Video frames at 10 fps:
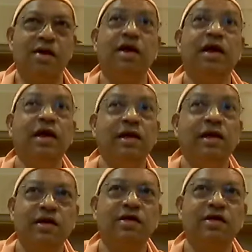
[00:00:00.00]
Indra
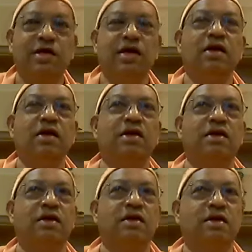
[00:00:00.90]
has killed
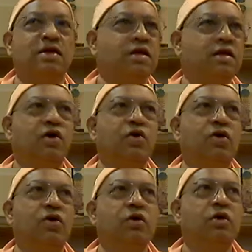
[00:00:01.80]
that cow.
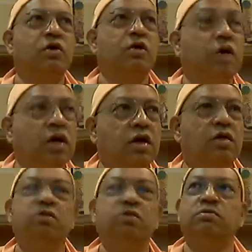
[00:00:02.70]
Oh, really?
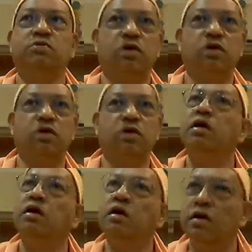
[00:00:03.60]
Oh, sorry.
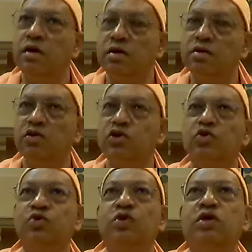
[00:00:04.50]
It goes
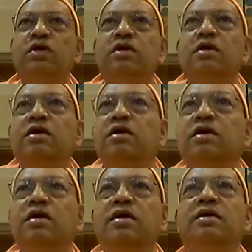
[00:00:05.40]
to Indra,
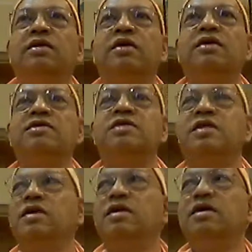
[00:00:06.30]
and Indra is
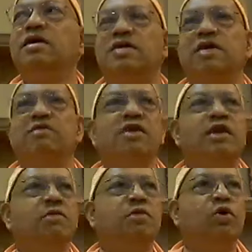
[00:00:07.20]
sitting in his
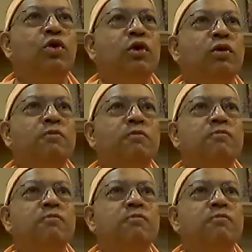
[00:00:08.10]
heavenly abode,